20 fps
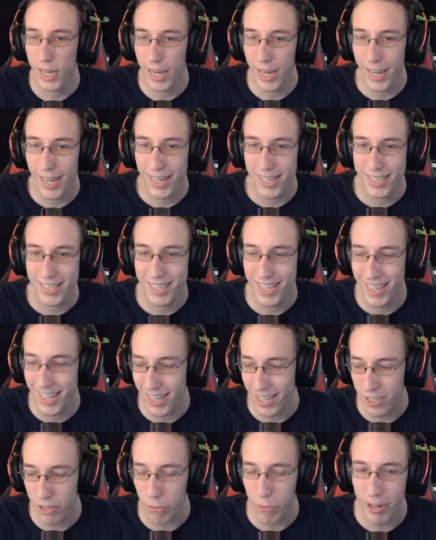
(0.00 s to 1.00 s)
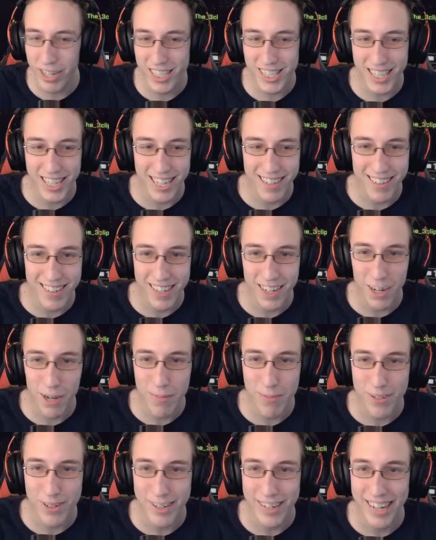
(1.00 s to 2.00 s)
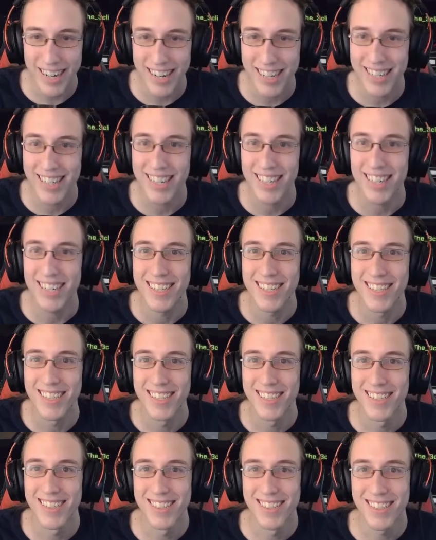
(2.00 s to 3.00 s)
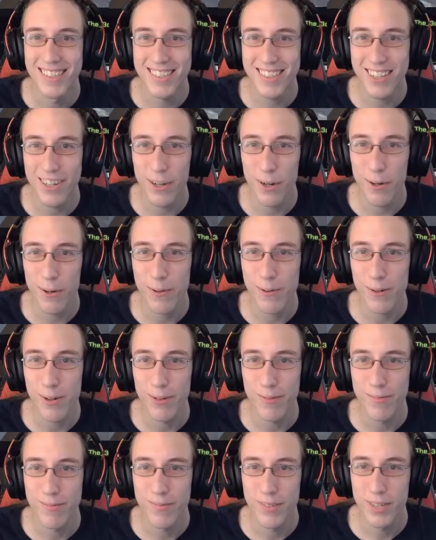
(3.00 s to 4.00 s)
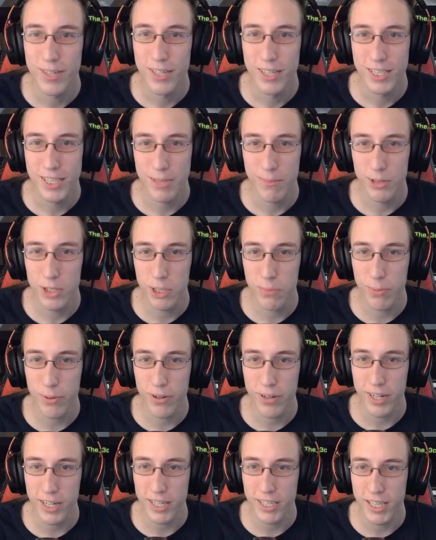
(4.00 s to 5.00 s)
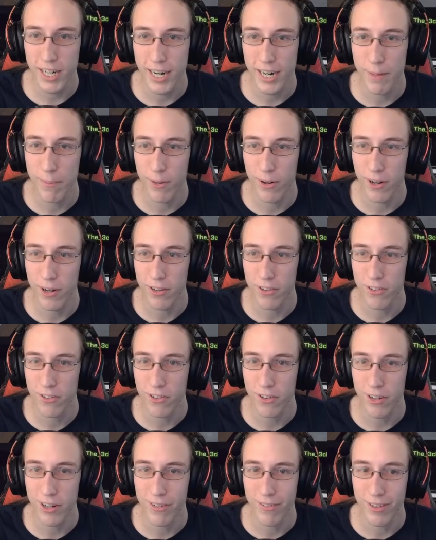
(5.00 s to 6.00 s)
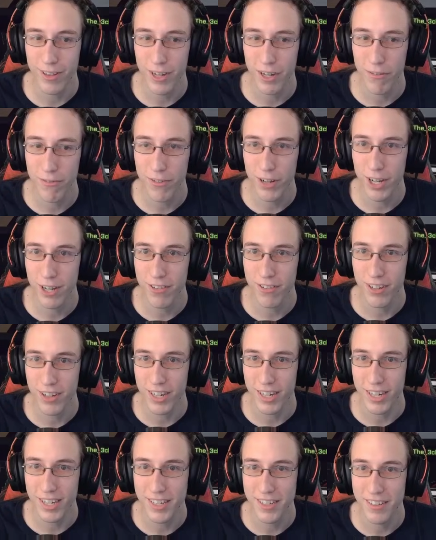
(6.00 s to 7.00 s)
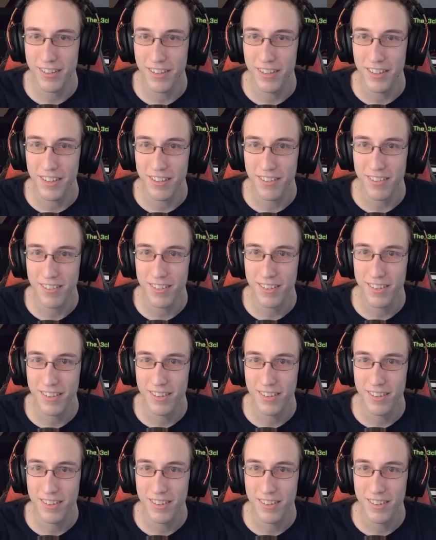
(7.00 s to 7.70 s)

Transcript: yes, I get to waste the helicopter again. Let's go. Someone should put like a timer on screen with how fast I get killed in this.